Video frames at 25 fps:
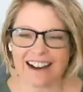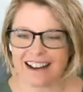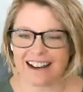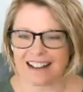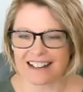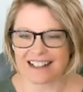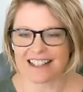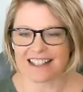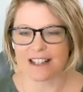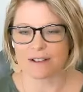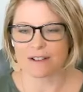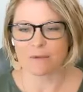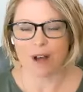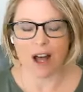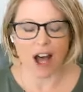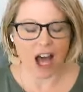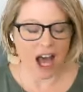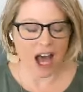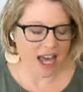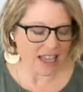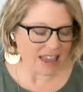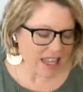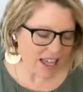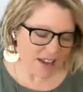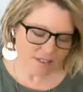Awesome. Well,
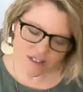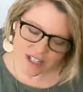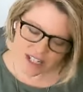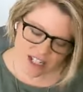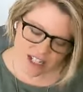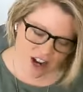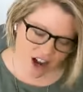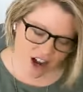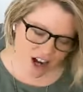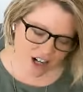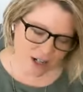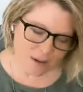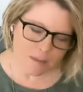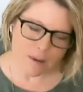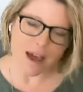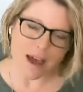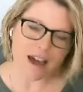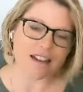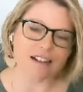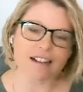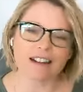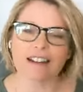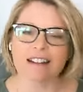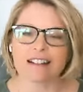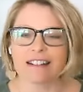I love to talk
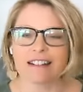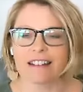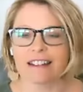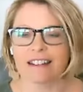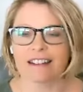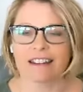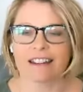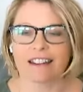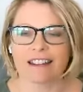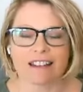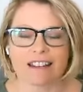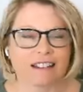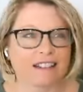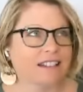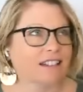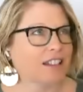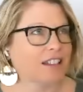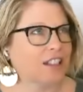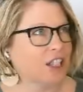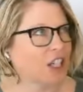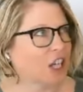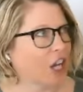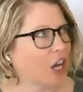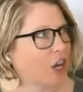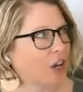about it. And,
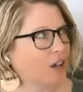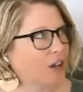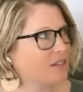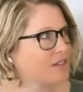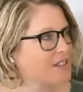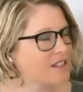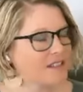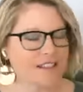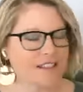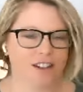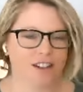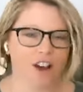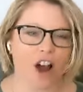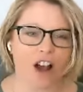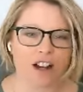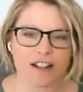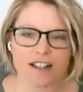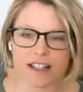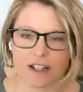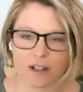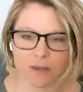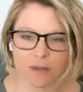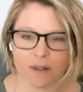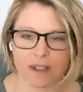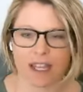you know,
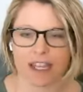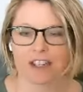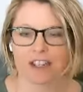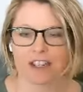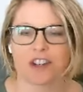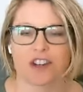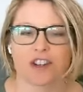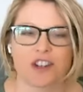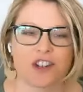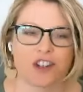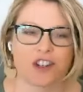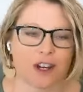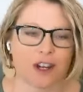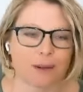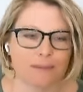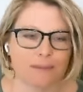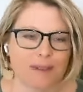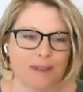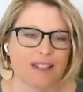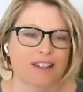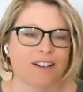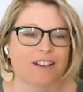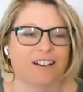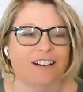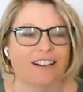toxic
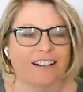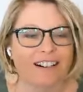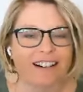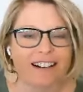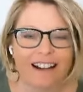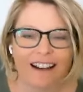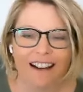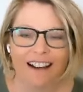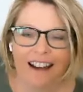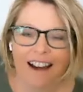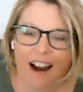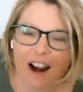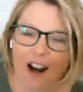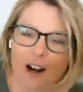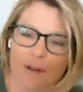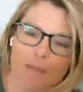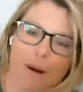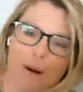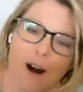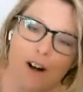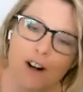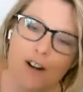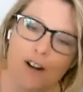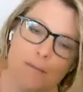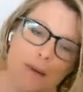relationships are
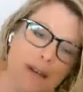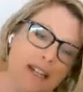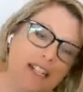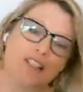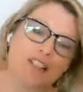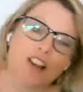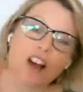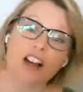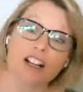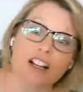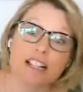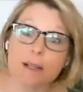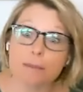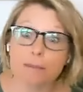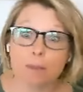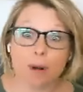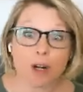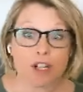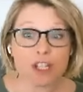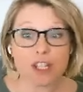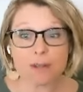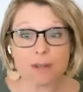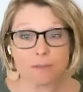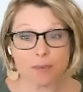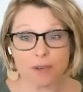part of being toxic
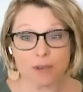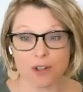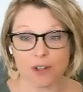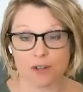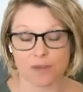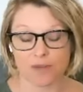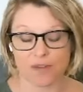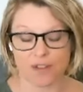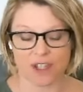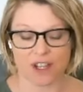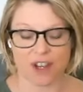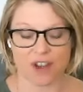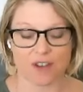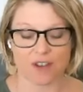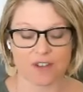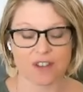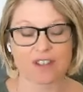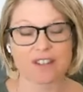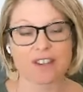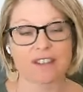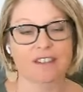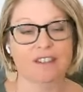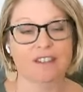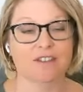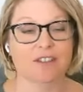person proof. So
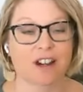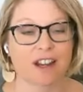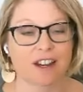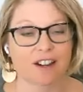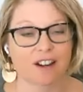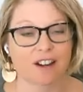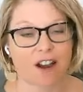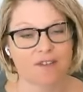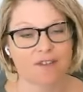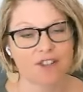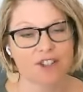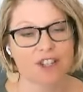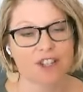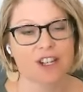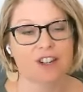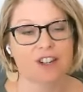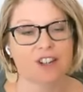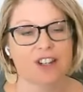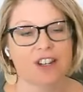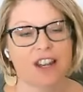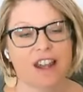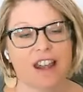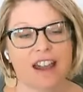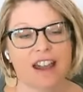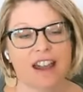this is a great
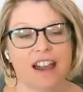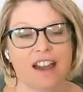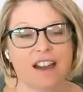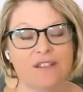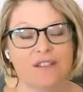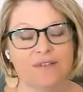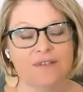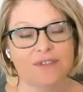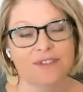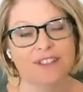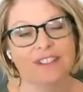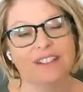conversation to have.